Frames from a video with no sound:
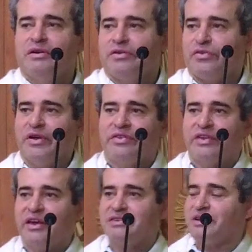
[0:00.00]
Three
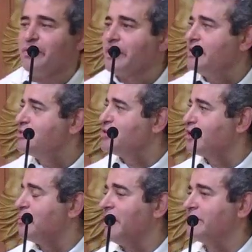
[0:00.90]
things I want to talk
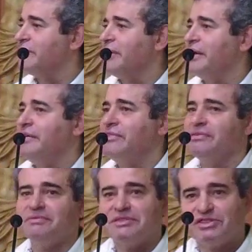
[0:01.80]
about
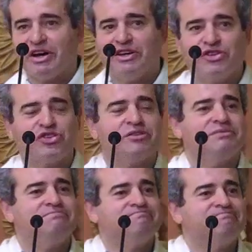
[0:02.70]
today: touch,
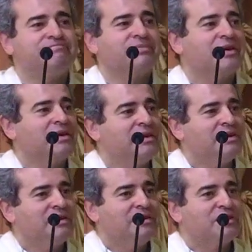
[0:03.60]

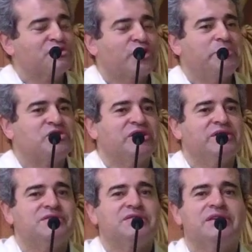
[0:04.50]

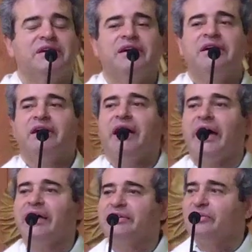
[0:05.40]
scriptures,
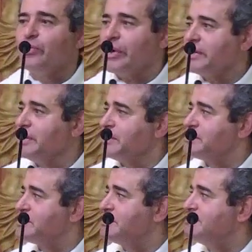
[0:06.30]
and
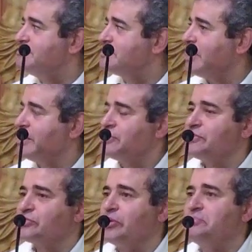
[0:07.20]
witness. Touch,
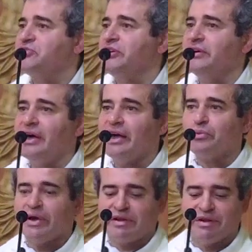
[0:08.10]
scripture, and
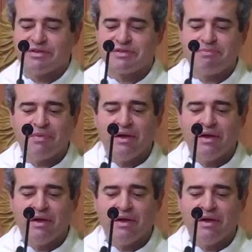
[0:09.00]
witness.